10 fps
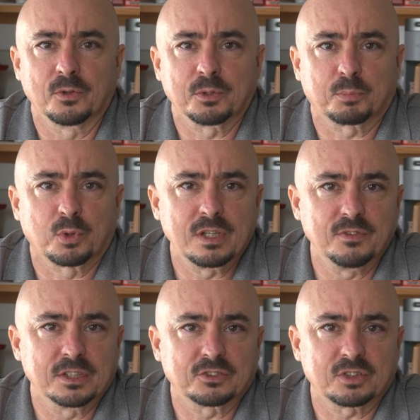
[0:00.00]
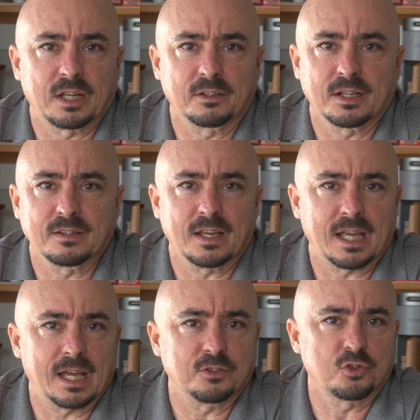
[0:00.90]
on the previous Saturday they
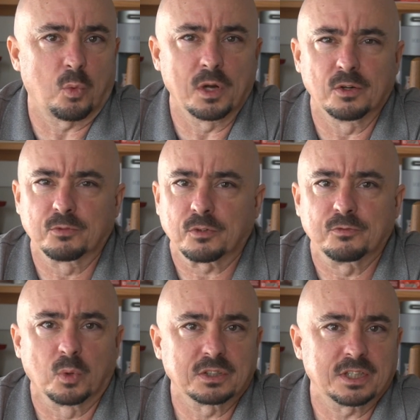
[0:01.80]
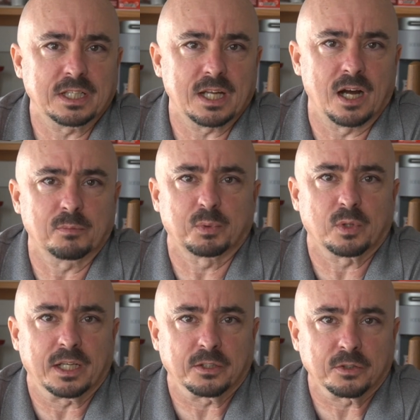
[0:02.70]
had 12 or 14
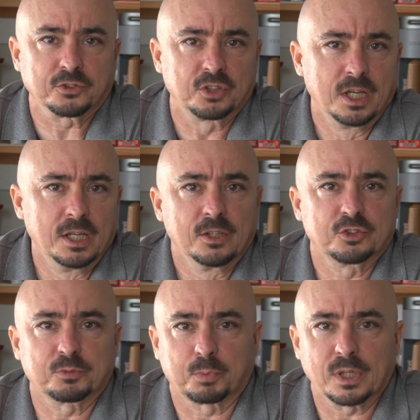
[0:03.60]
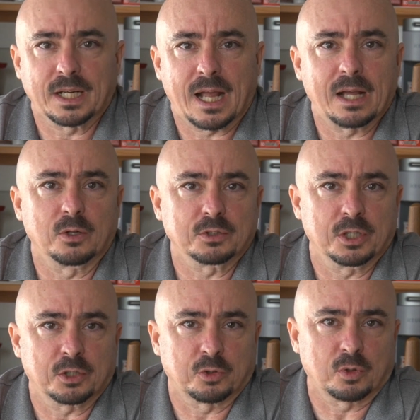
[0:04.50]
operators spread out
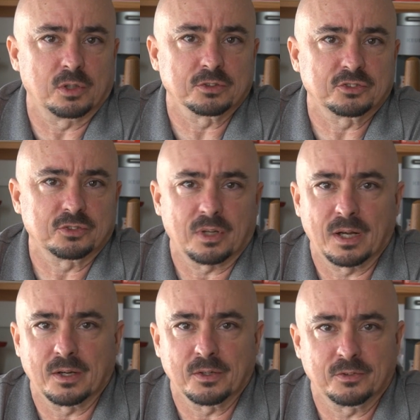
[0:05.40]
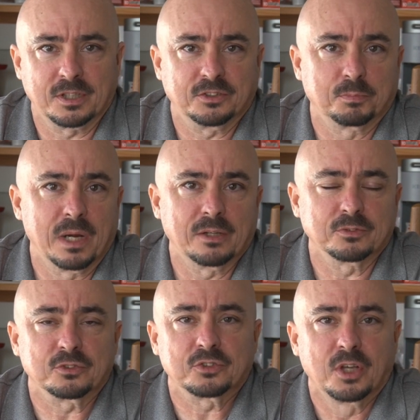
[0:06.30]
across uh, these
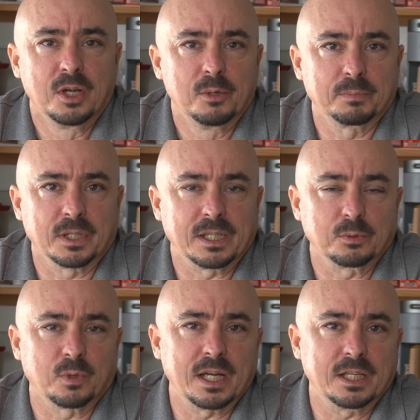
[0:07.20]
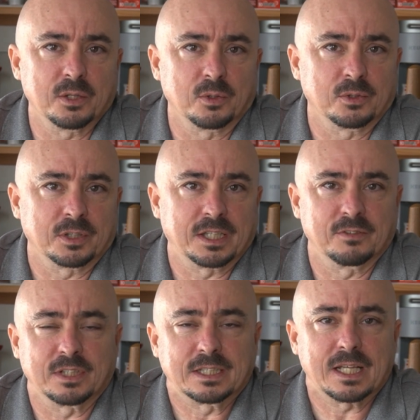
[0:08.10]
mountains playing radio on a
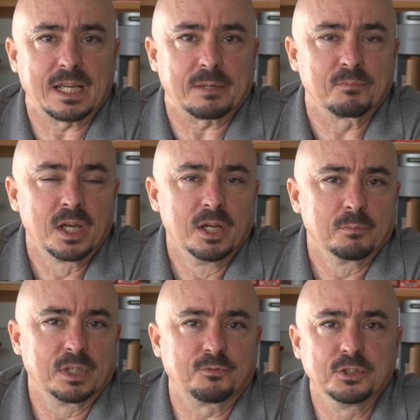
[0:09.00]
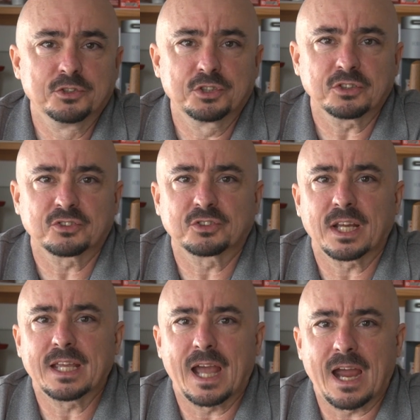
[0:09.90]
given day. But if you just
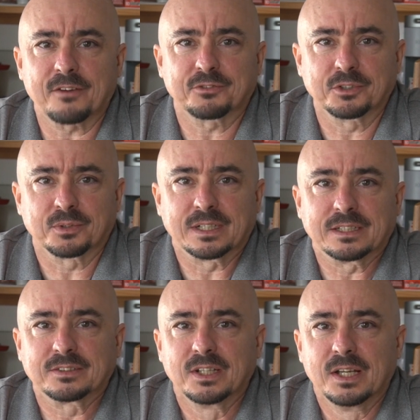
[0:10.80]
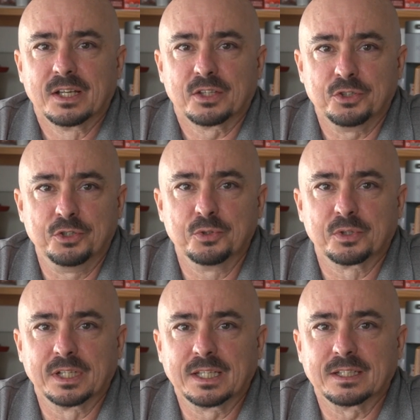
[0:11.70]
stay after it, you
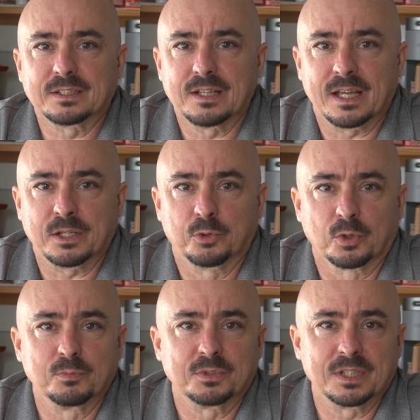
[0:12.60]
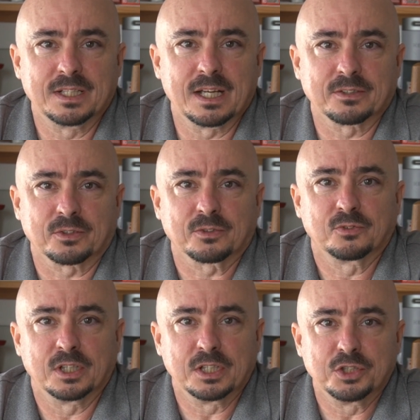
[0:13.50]
can get a group together
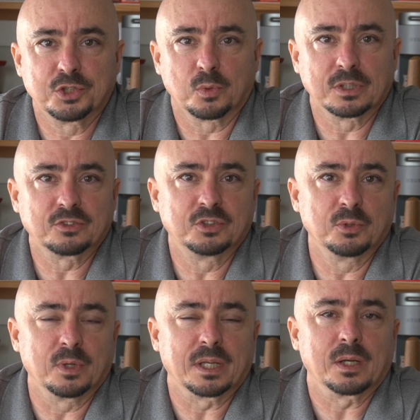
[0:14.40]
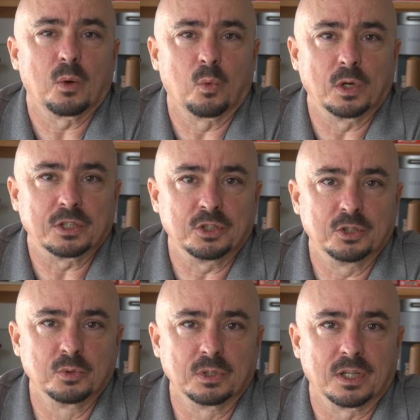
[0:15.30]
that enjoys doing what
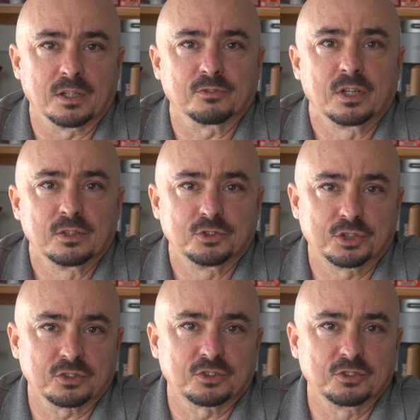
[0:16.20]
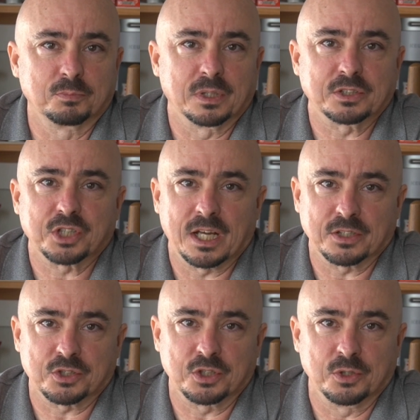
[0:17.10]
you love just as much
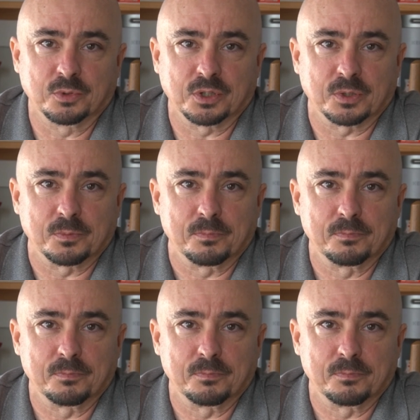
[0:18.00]
as you do.